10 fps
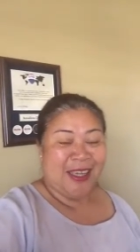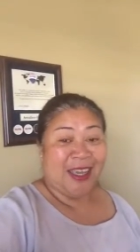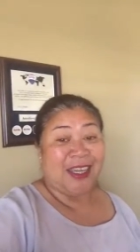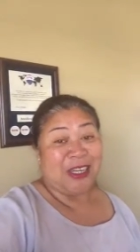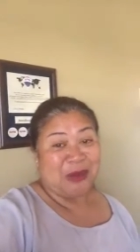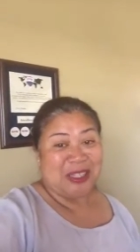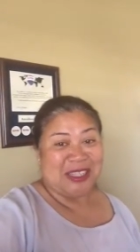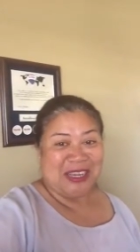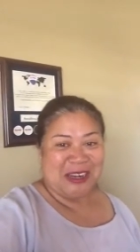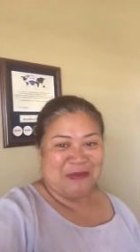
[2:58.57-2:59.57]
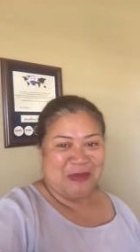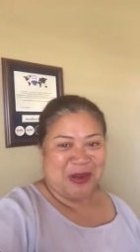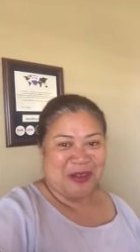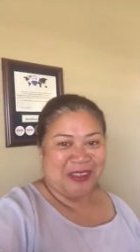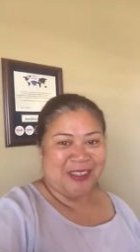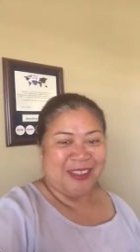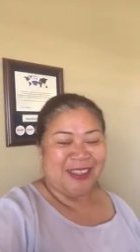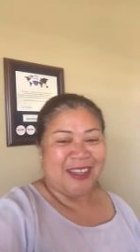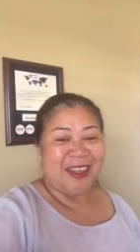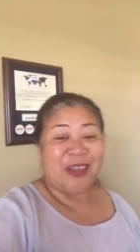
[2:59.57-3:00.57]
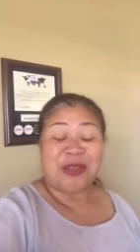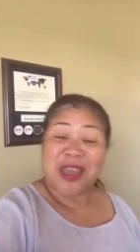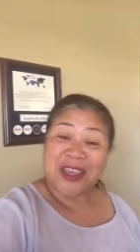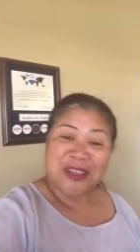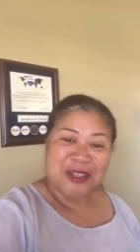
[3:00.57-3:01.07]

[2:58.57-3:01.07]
and increase that number. Thank you